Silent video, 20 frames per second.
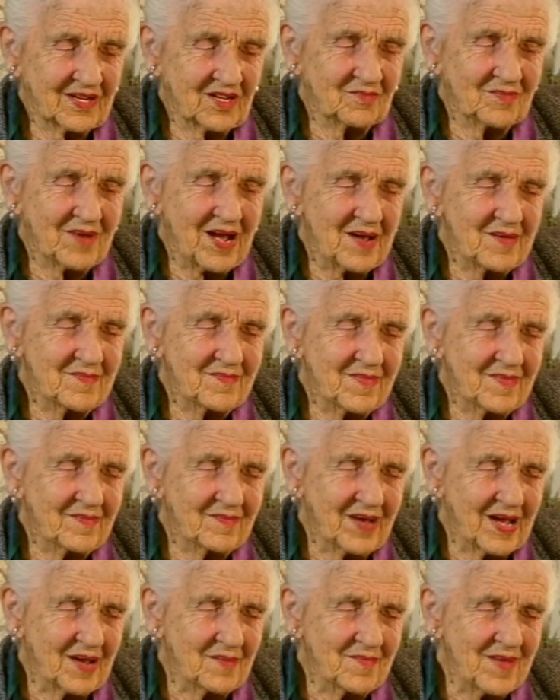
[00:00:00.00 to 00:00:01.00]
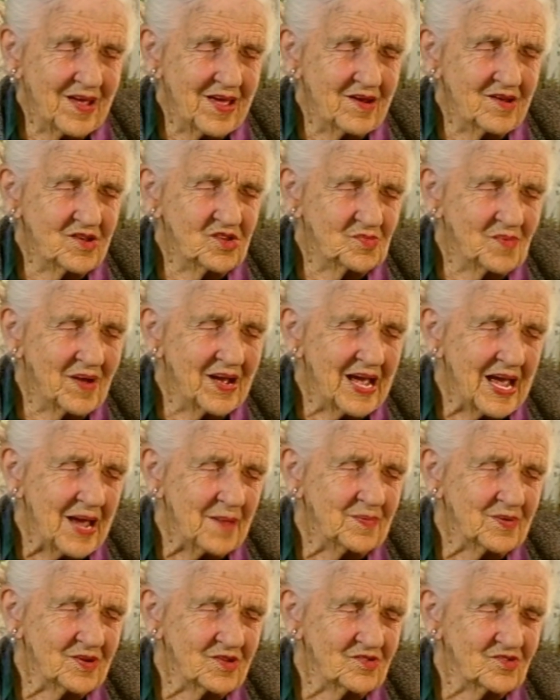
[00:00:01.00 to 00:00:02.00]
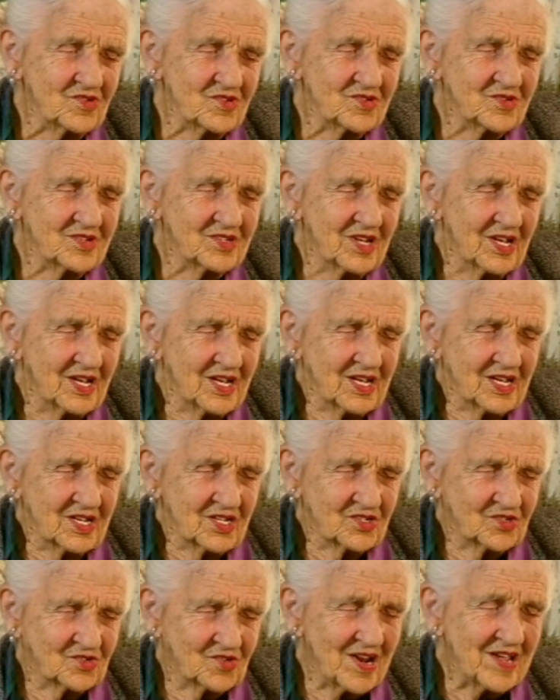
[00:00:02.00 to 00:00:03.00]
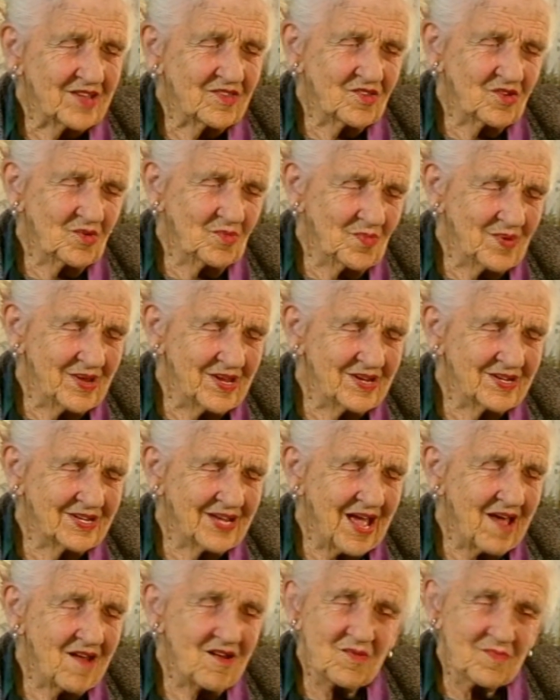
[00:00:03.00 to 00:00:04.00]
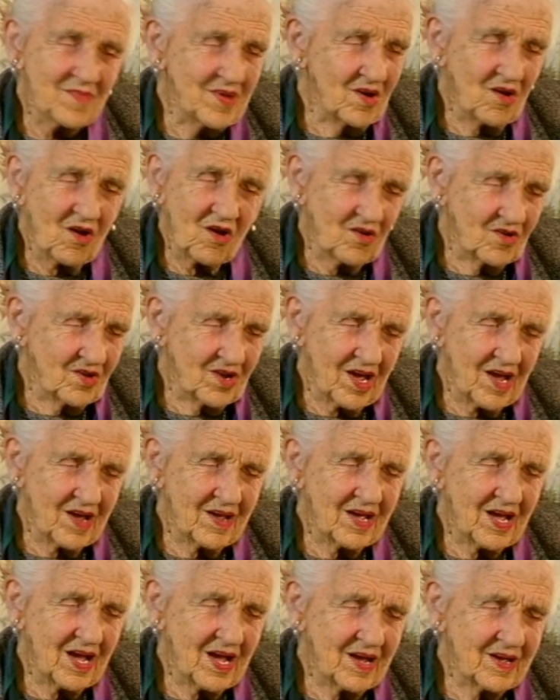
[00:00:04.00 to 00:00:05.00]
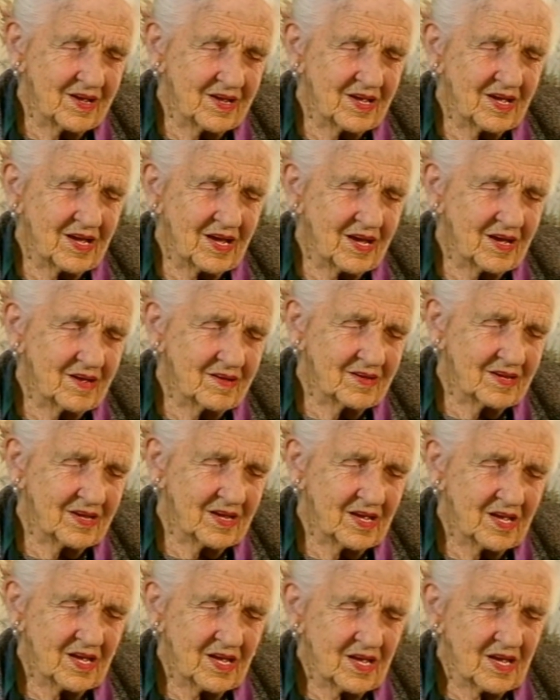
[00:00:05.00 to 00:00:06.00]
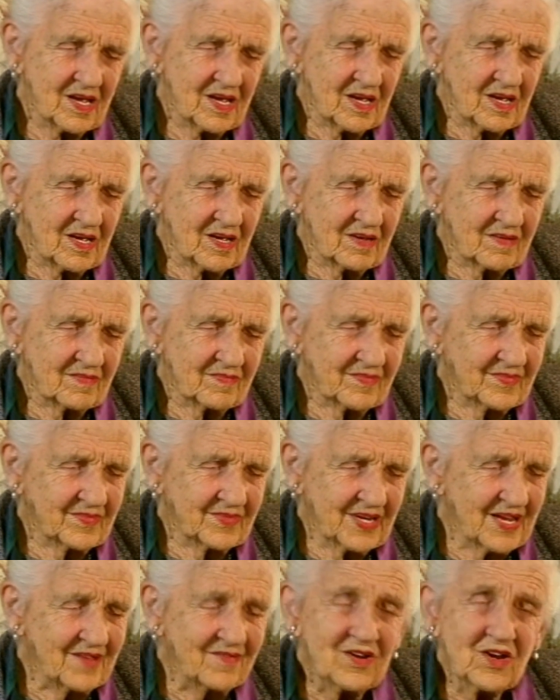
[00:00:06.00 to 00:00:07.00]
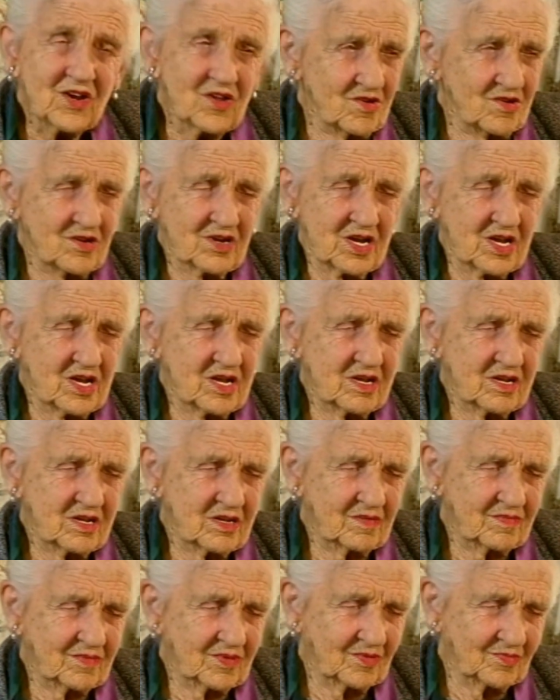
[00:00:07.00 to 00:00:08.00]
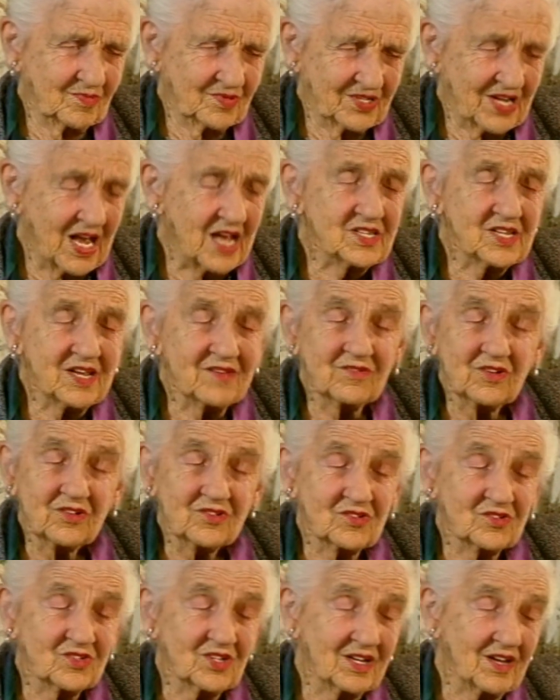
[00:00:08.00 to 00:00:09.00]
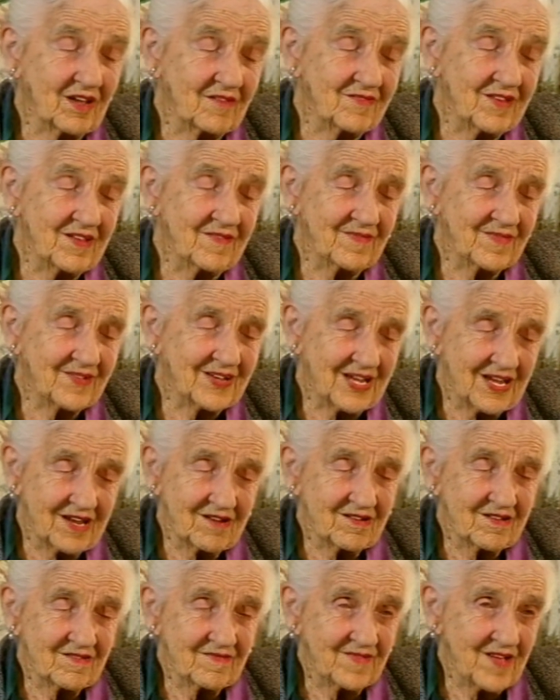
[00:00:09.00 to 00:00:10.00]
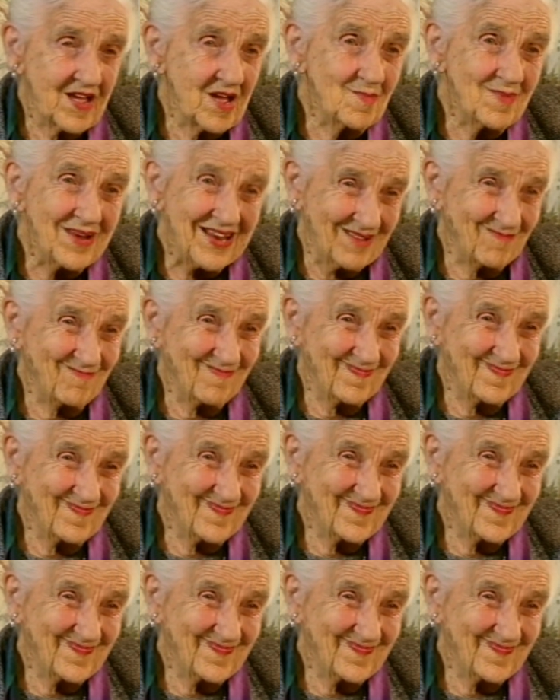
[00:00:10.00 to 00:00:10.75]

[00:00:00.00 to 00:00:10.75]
My marriage, my happiness has strengthened me and carried me on. I never lonely. Besides, I've got such a lovely, caring family.